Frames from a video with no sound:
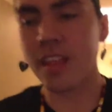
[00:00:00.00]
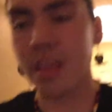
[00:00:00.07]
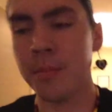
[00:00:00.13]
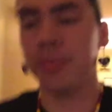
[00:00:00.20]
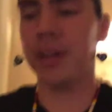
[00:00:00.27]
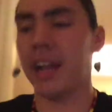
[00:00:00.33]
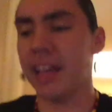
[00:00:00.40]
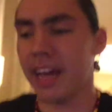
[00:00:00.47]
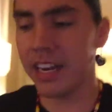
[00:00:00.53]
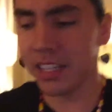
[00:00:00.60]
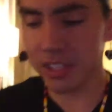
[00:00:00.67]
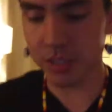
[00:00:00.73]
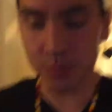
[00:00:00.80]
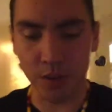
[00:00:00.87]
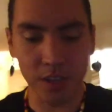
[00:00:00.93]
But I kind of
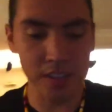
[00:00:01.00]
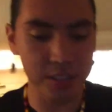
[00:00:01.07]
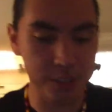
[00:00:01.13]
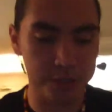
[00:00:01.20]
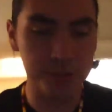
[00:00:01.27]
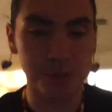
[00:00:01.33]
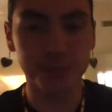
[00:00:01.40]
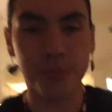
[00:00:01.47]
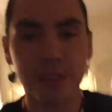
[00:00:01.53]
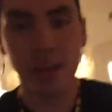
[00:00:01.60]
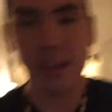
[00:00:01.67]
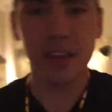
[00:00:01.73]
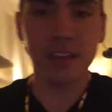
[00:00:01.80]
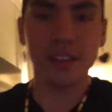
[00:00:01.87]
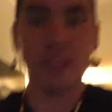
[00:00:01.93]
just wanted to
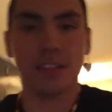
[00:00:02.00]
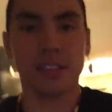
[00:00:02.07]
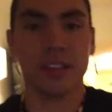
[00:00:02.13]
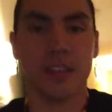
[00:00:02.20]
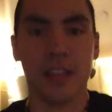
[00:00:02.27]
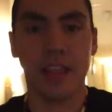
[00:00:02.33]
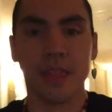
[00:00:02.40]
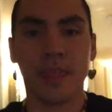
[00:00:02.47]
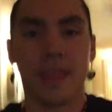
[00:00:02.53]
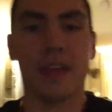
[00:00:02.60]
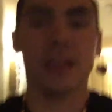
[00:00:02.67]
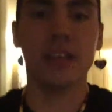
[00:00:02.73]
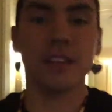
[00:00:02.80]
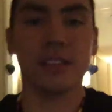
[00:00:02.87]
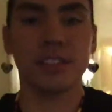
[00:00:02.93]

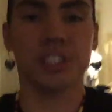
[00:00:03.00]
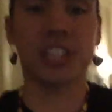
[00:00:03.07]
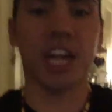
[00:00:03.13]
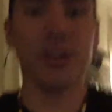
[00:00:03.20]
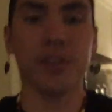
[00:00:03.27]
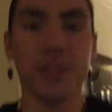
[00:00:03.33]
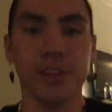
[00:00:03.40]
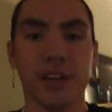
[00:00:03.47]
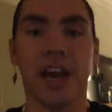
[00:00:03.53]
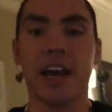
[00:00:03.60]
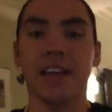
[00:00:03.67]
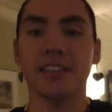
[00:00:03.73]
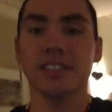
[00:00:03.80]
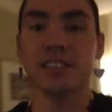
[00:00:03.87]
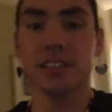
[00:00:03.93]
share with you
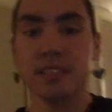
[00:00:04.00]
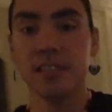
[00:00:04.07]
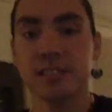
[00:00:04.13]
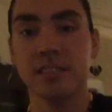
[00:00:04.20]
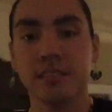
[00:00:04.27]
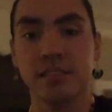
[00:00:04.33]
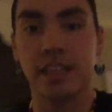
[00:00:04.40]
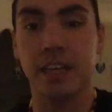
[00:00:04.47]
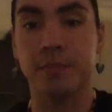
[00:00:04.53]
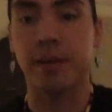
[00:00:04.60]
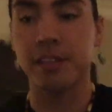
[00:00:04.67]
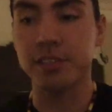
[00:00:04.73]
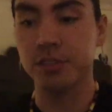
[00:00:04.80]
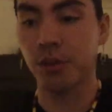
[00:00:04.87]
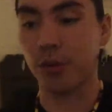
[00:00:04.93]
guys like my
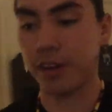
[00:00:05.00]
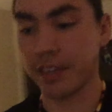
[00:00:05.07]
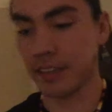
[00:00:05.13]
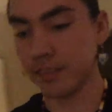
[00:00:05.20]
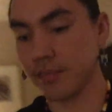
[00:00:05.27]
story.